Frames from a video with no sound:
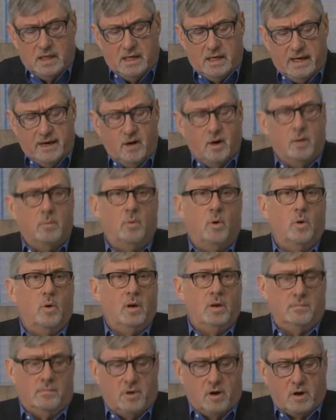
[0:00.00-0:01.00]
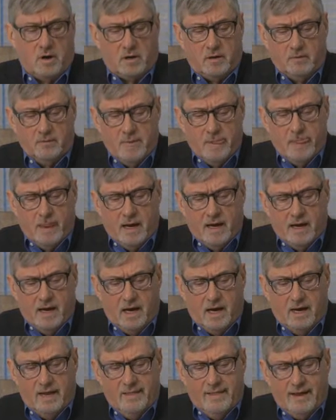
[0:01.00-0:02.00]
Arab oil embargo.
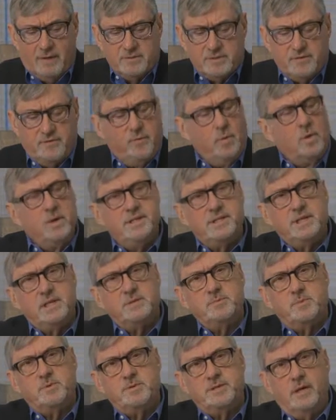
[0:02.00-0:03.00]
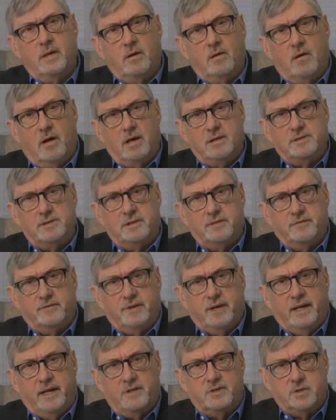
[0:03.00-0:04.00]
That was a 46% loss in the
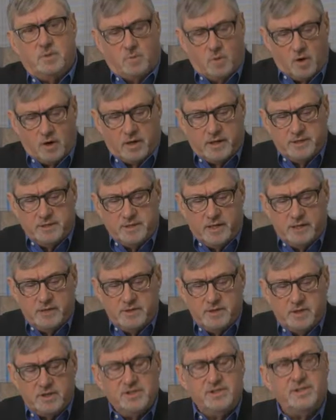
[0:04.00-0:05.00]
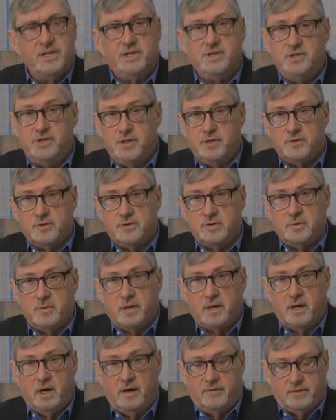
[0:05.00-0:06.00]
financial markets, and it took 6 years to
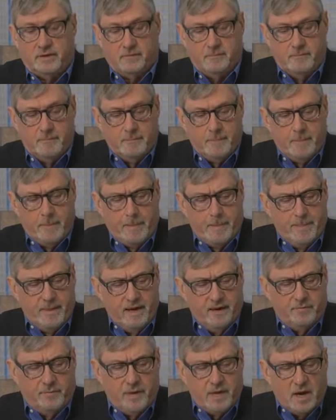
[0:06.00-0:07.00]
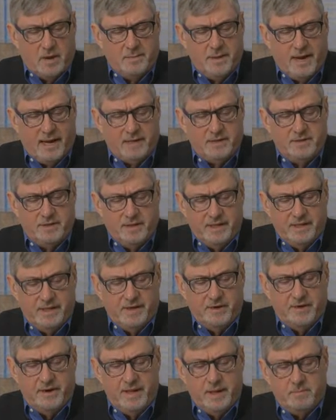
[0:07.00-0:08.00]
recover. If we go back to the
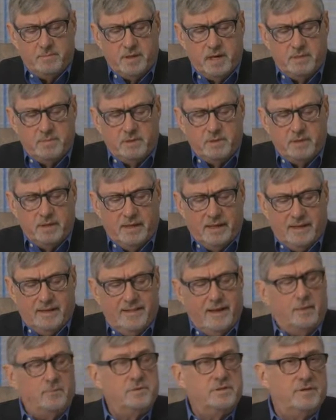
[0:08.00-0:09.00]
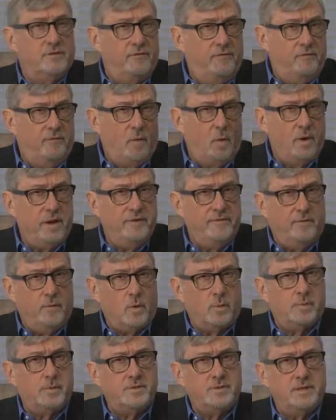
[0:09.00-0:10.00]
internet bubble, that was a
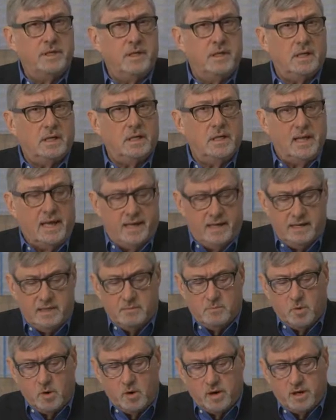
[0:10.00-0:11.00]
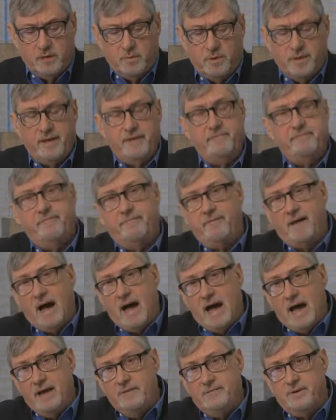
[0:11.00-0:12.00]
44% decline in the market with a
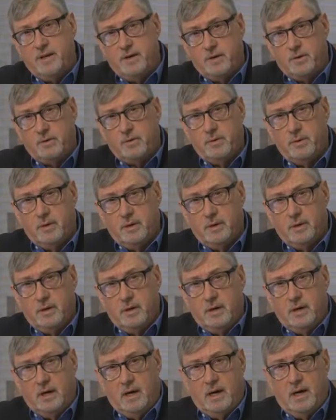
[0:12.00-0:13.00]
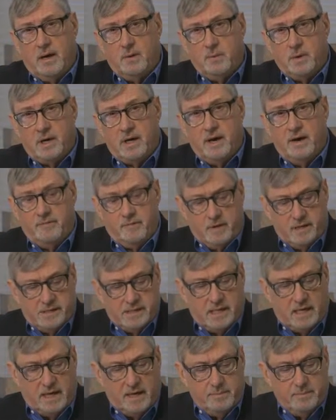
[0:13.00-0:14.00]
5-year recovery
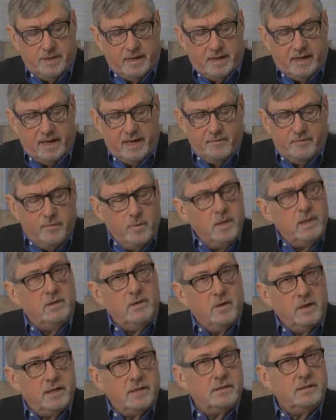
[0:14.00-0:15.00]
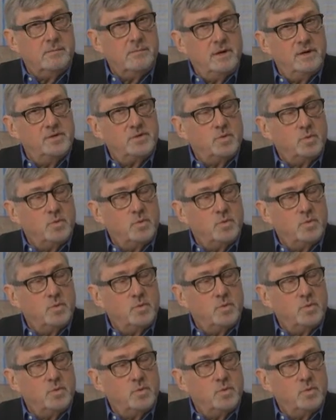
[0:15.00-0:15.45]
time. And if we look at the most